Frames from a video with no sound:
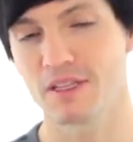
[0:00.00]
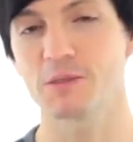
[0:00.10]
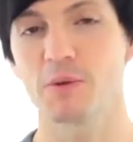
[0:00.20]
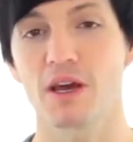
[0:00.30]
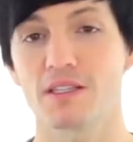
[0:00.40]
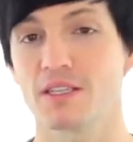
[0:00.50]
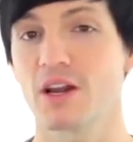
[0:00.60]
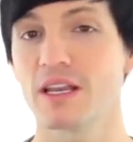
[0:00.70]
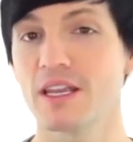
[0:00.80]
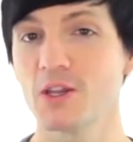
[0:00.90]
Let's be honest here,
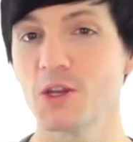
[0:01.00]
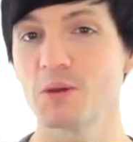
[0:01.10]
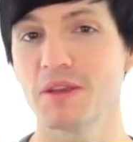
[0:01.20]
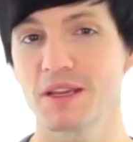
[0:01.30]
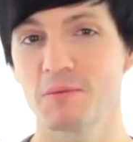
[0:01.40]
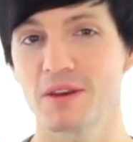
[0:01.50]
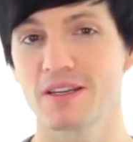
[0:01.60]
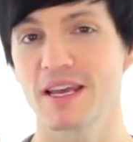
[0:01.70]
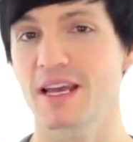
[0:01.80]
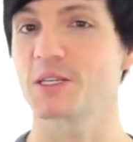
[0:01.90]
I need you to be
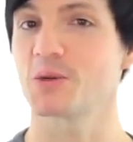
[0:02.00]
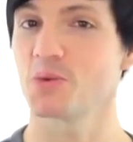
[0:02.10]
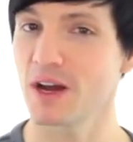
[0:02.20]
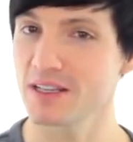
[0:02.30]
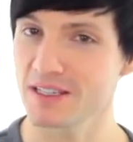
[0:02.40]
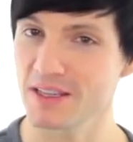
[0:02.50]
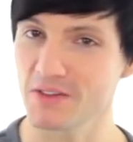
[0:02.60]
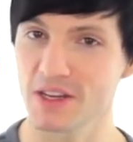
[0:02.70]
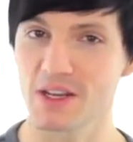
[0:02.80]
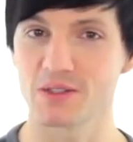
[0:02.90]
committed to actually watching the
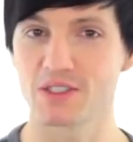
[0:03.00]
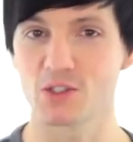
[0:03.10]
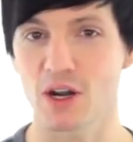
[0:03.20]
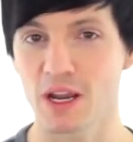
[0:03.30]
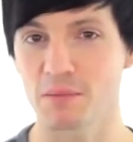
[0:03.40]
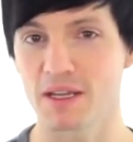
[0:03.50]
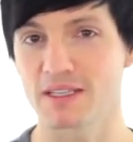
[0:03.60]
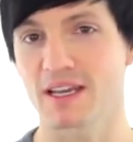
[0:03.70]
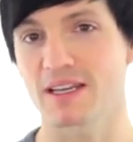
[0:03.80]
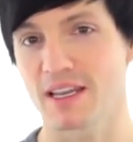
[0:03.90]
videos and trying my
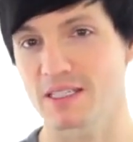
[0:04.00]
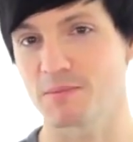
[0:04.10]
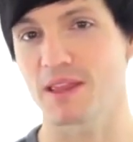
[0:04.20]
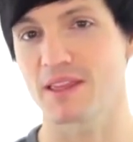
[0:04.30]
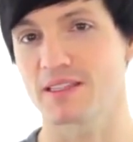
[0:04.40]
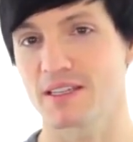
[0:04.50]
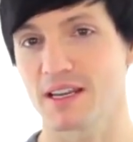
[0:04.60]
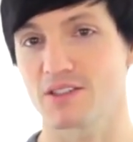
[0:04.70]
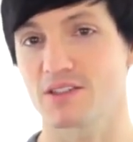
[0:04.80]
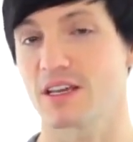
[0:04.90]
techniques, methods, and
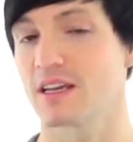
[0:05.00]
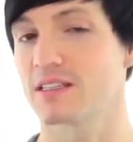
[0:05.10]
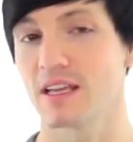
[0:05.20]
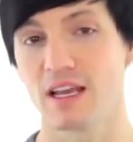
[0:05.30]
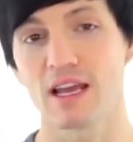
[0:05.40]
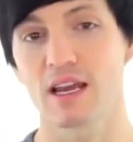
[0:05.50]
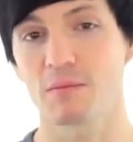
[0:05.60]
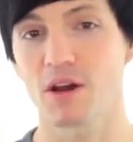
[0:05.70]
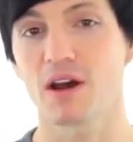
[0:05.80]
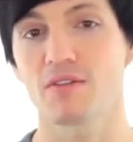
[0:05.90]
exercise, and I'm
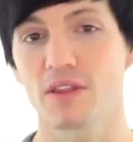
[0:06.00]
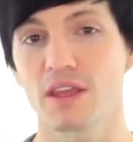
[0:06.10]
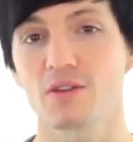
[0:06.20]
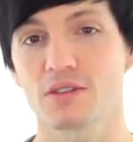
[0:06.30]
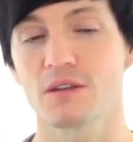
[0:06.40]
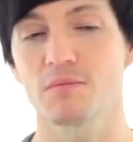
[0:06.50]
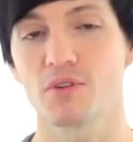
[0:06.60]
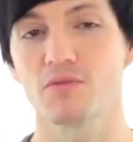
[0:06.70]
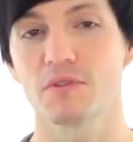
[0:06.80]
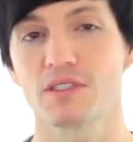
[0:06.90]
confident that you'll see
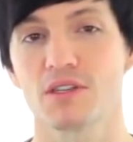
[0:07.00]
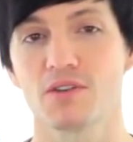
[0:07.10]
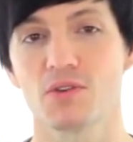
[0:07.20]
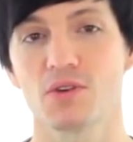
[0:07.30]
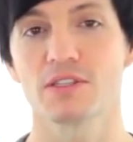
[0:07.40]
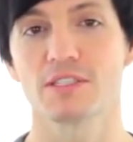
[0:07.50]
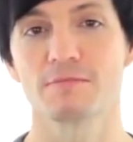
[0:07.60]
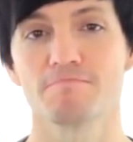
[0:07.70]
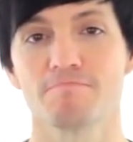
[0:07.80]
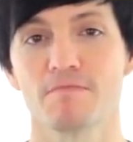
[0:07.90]
improvements in your voice.
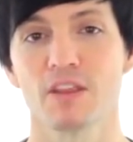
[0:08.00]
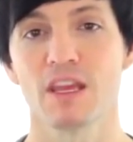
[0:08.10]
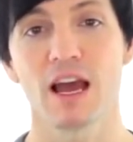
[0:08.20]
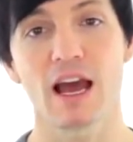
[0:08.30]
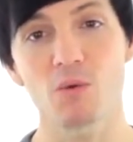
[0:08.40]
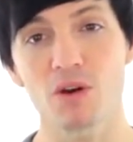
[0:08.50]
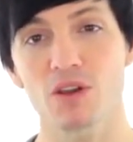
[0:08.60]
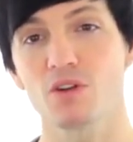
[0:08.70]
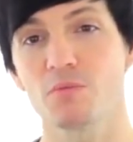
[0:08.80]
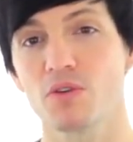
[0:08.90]
I want
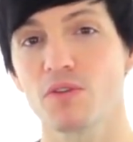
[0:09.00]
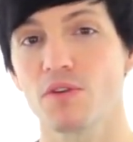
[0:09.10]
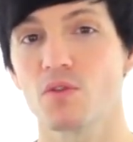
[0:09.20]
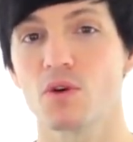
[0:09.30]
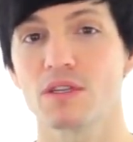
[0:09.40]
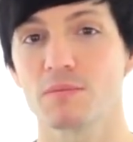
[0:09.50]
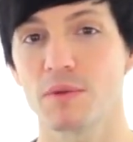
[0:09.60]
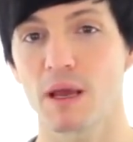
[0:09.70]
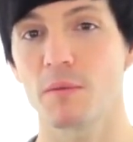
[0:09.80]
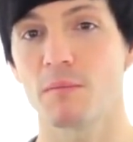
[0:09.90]
you to improve your voice and
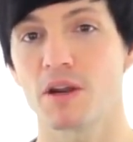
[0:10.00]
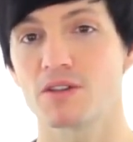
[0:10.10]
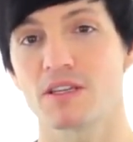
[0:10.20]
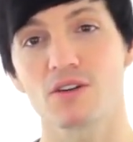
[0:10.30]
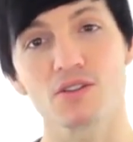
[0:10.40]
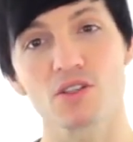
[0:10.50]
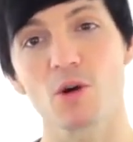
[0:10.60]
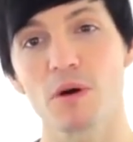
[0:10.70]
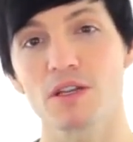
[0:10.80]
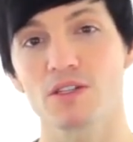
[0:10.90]
become a better singer
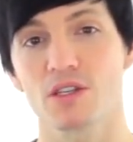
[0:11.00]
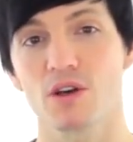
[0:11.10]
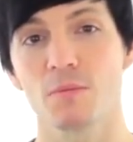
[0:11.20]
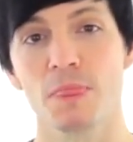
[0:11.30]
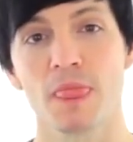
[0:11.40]
so much so,